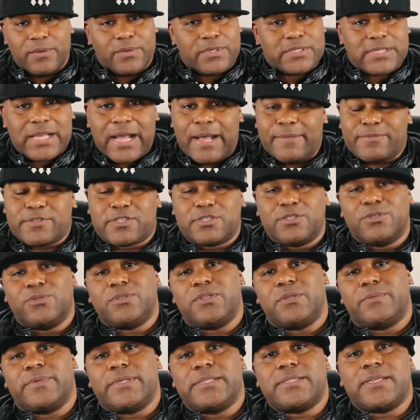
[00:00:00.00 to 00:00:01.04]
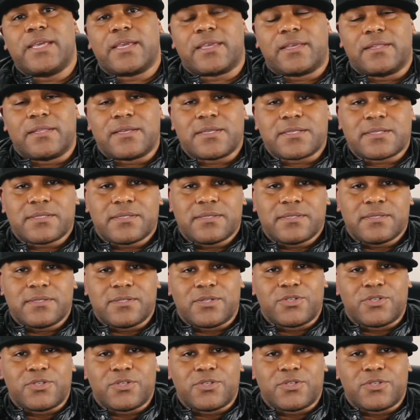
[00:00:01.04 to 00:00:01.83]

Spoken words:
was absolutely ridiculous.